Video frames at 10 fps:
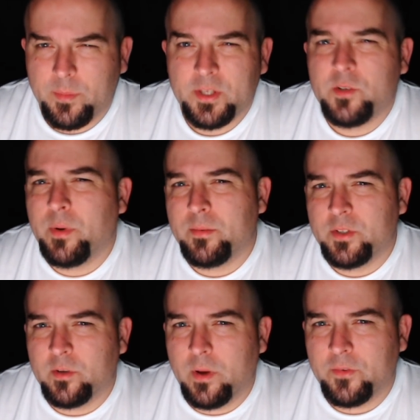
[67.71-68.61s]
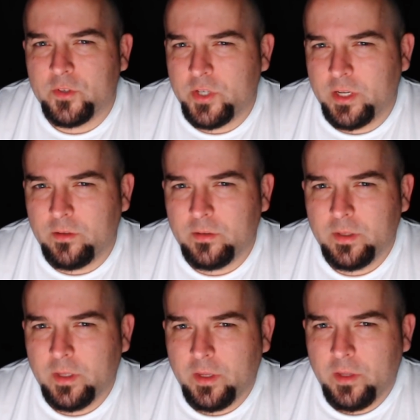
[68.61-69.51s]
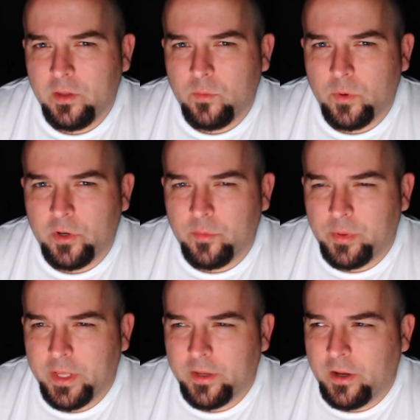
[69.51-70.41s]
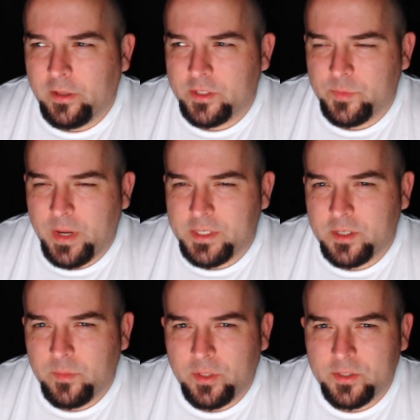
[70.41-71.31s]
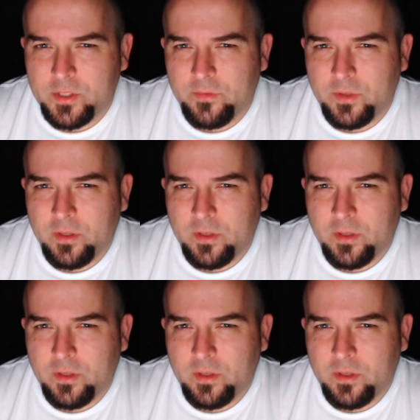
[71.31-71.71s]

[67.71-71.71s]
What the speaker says: I bet you probably took them off your channel where you're playing college basketball and stuff.